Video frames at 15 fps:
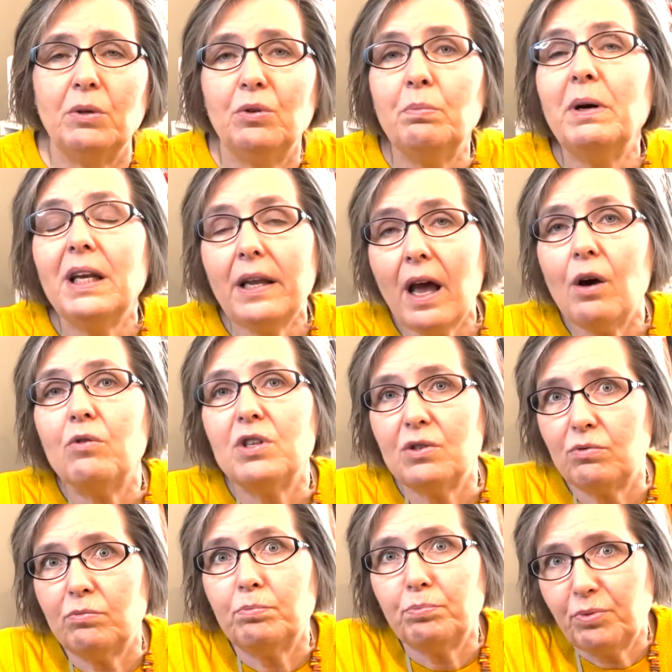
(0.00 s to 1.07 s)
who by now
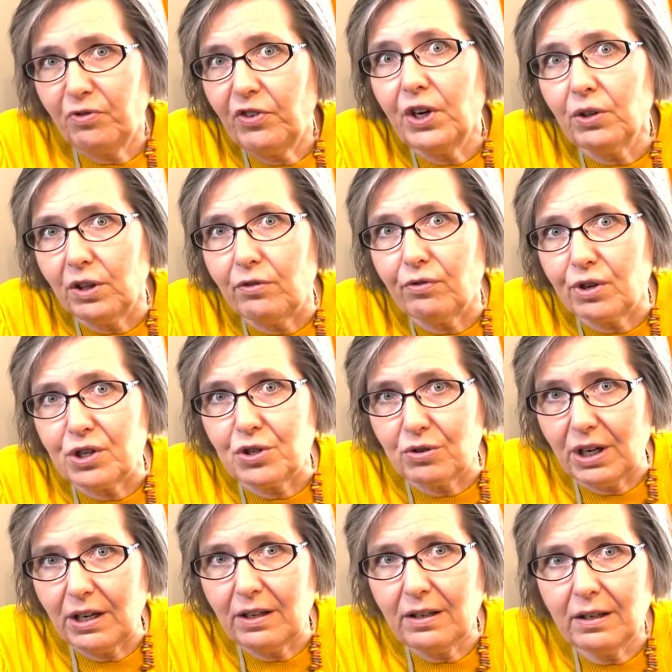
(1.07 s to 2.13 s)
was fairly
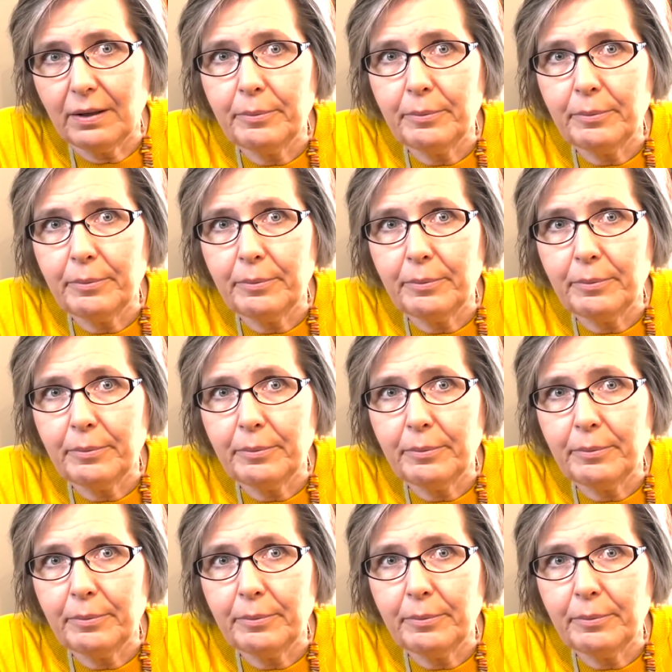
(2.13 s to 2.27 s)
frustrated,